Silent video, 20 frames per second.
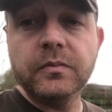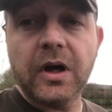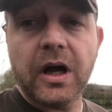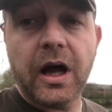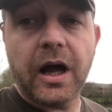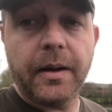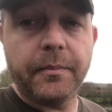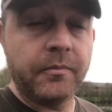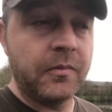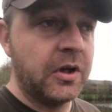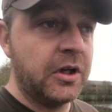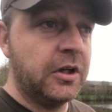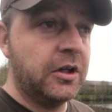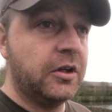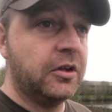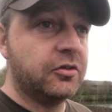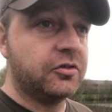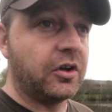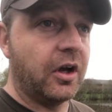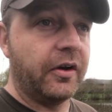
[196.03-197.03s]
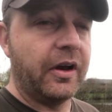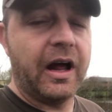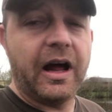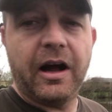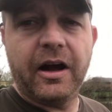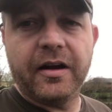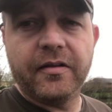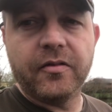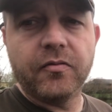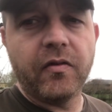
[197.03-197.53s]
So that
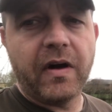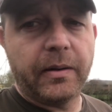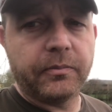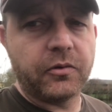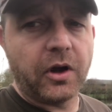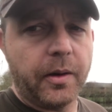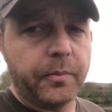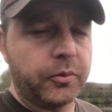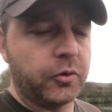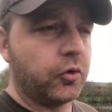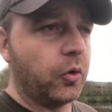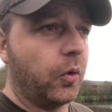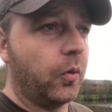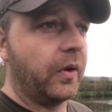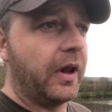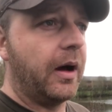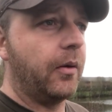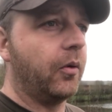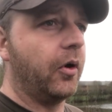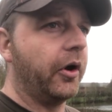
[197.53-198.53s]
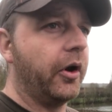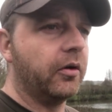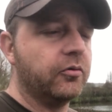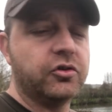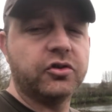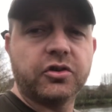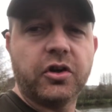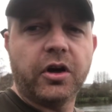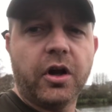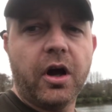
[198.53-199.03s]
I haven't wrapped up at all with that one. I'm
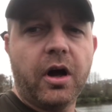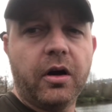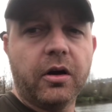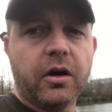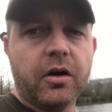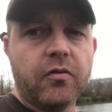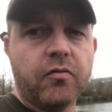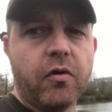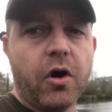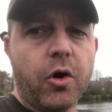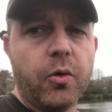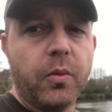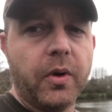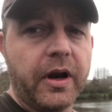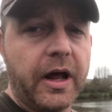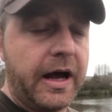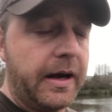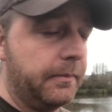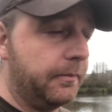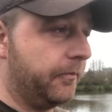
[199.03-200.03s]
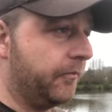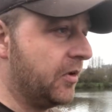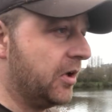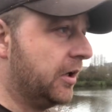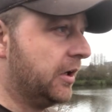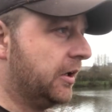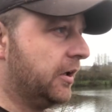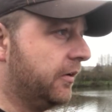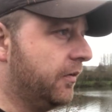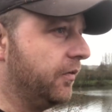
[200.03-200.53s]
gonna roam with that
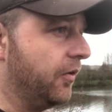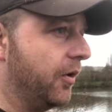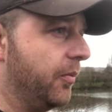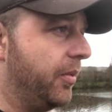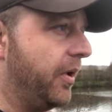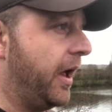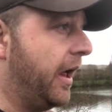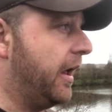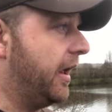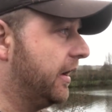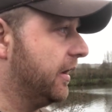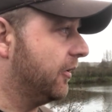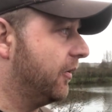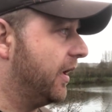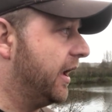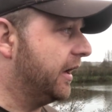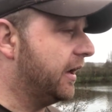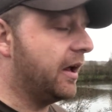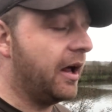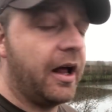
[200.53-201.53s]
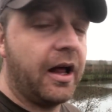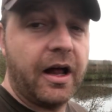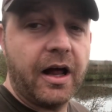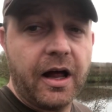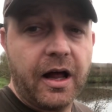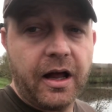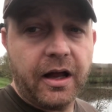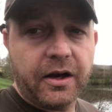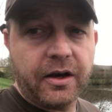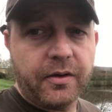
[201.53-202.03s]
for a bit anyway.
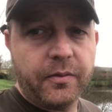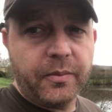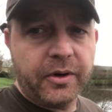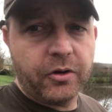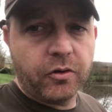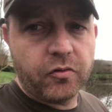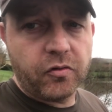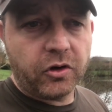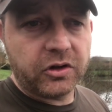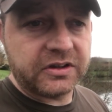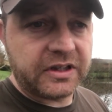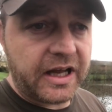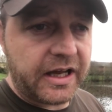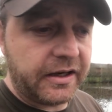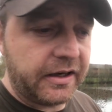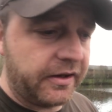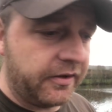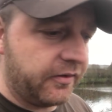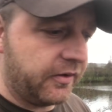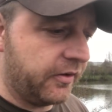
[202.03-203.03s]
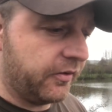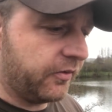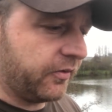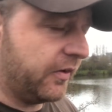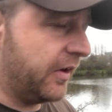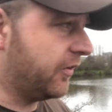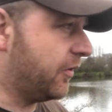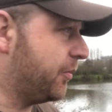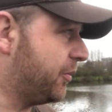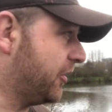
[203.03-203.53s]
And in the middle rod then
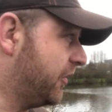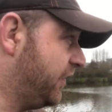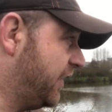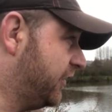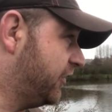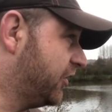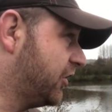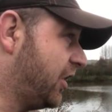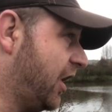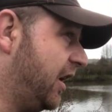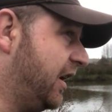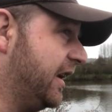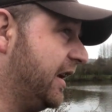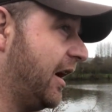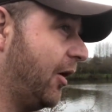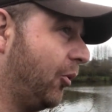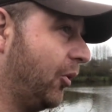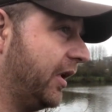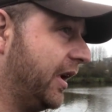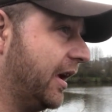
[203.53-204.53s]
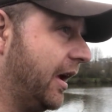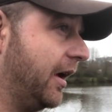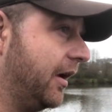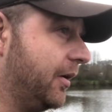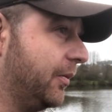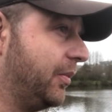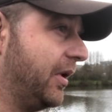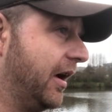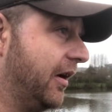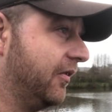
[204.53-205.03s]
there's a gully out here
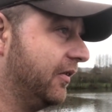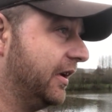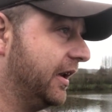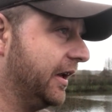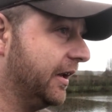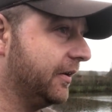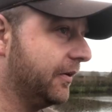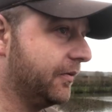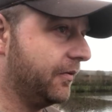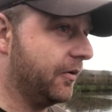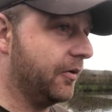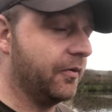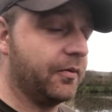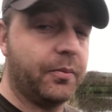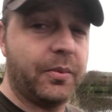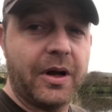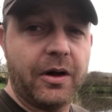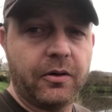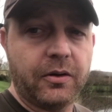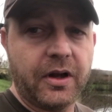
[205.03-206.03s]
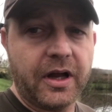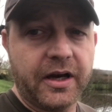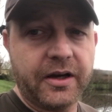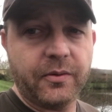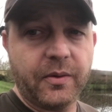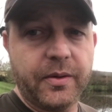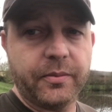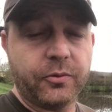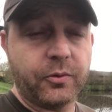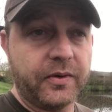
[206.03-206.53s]
apparently of about
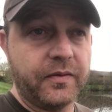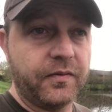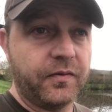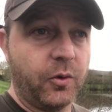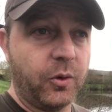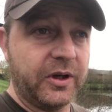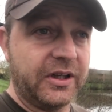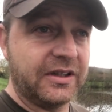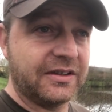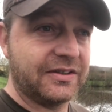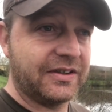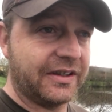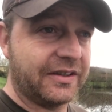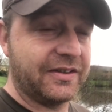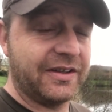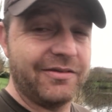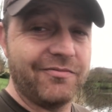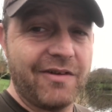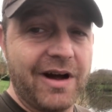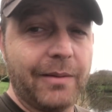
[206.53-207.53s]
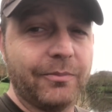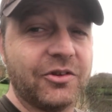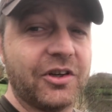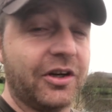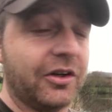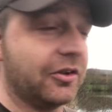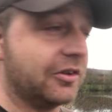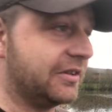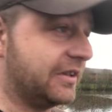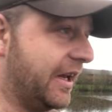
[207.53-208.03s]
anywhere between 14 and 16 wraps,
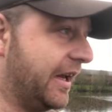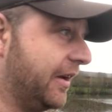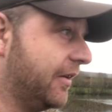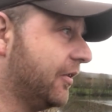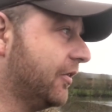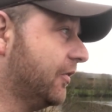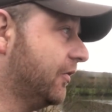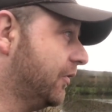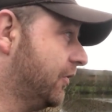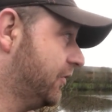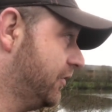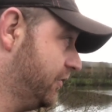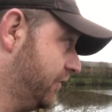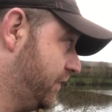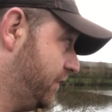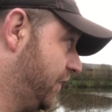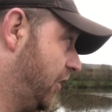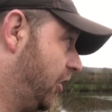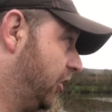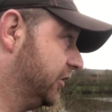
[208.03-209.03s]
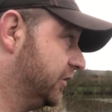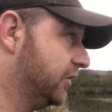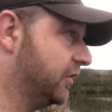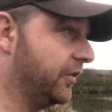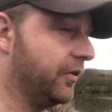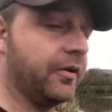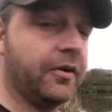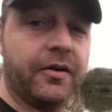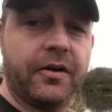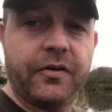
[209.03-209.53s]
and I did find
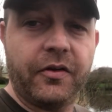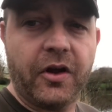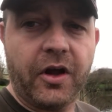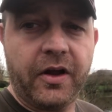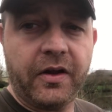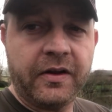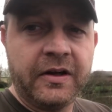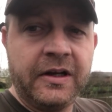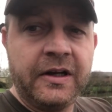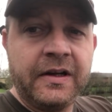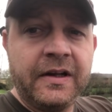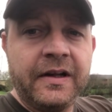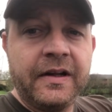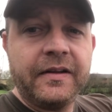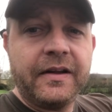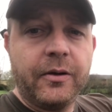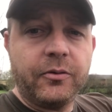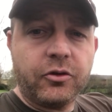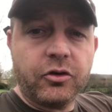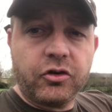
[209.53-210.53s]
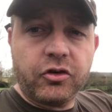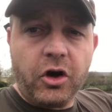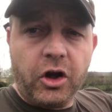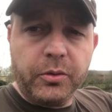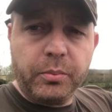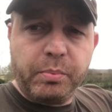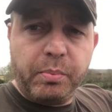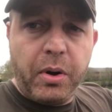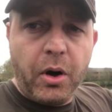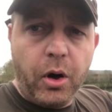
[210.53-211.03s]
that there was a
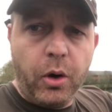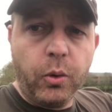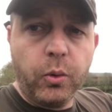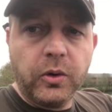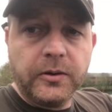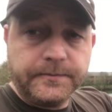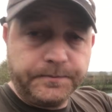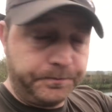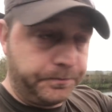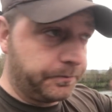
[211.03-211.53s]
slight pull